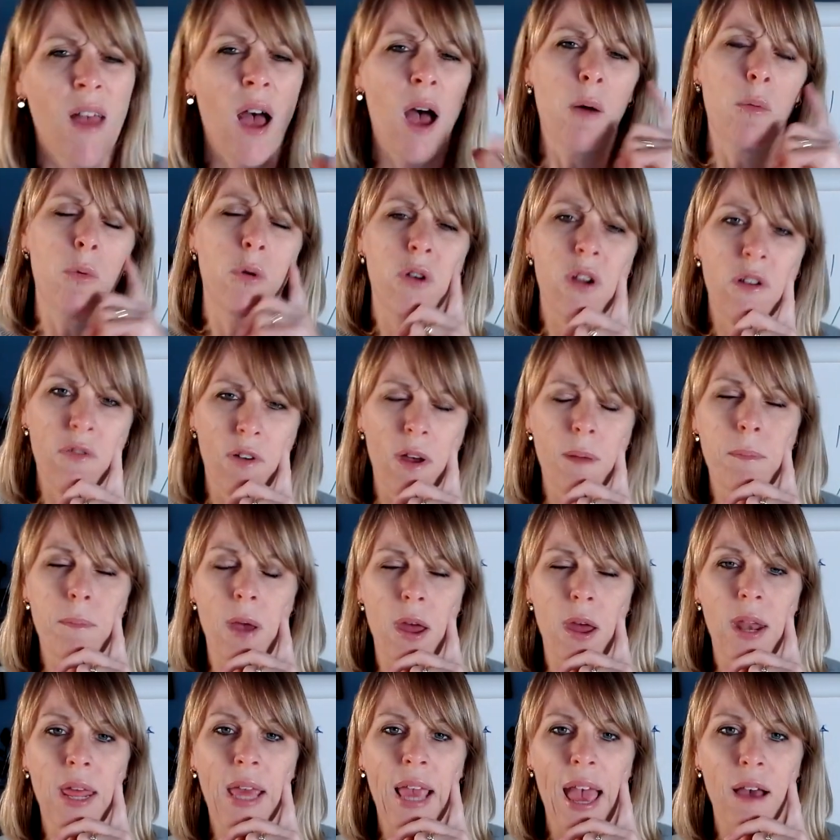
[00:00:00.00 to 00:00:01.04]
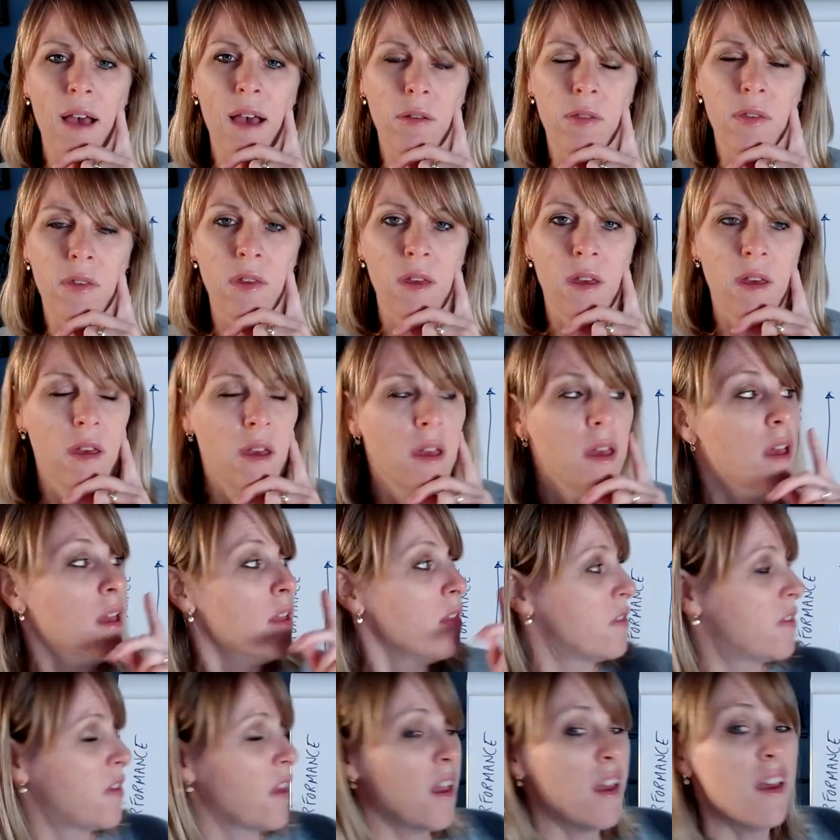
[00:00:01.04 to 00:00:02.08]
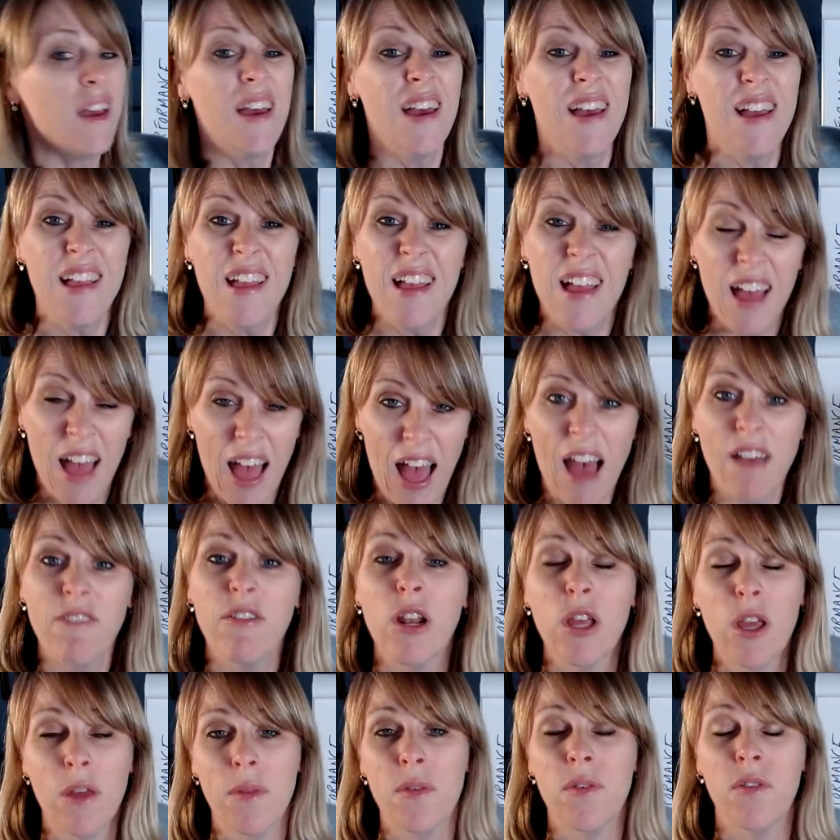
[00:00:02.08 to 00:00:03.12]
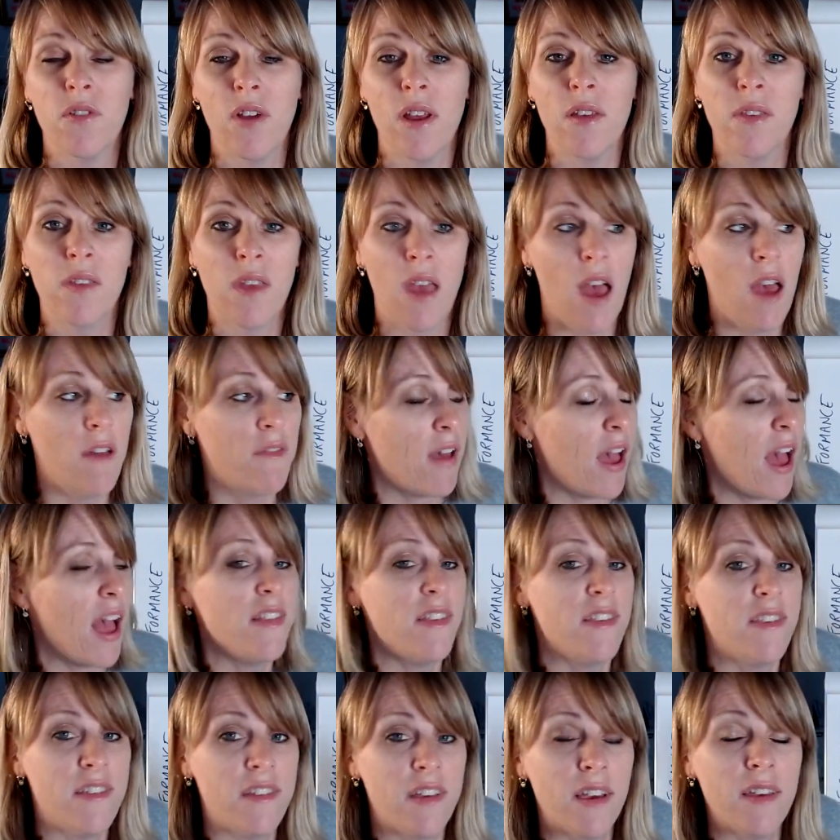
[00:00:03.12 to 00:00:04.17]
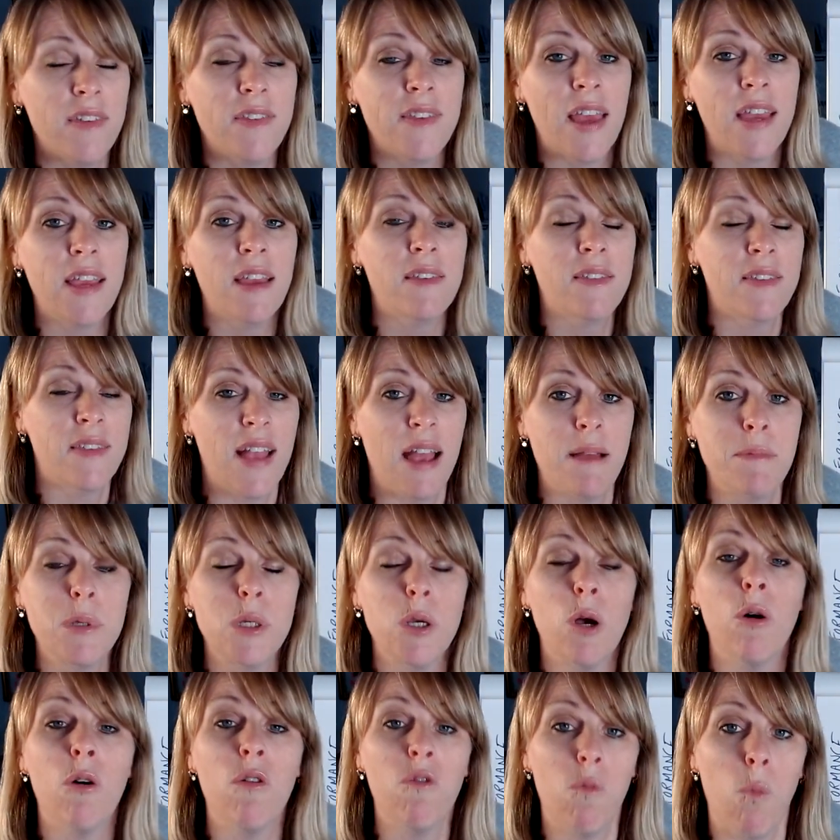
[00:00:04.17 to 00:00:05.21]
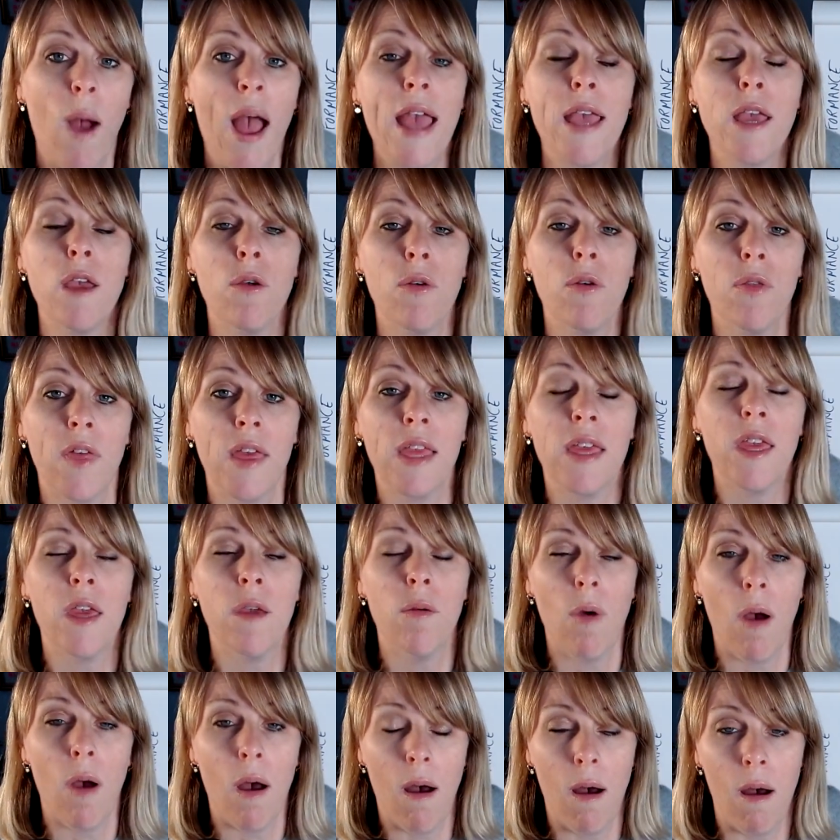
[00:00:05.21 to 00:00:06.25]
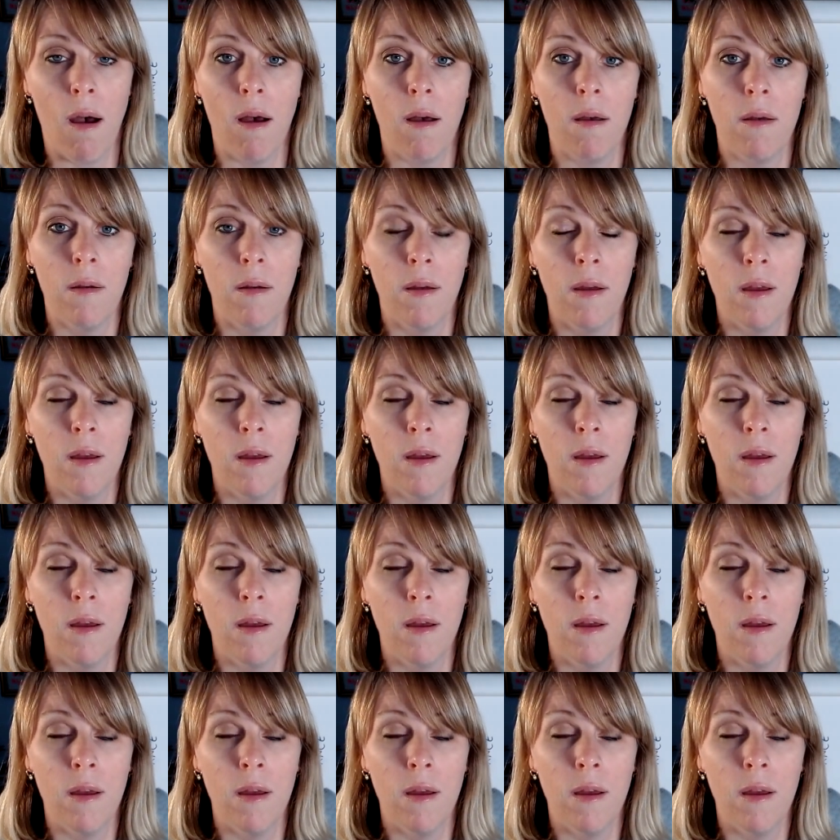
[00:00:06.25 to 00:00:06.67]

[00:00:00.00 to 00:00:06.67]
I wonder if I'm burning out, to have a look at the stress curve and just take a snapshot of where you think you are.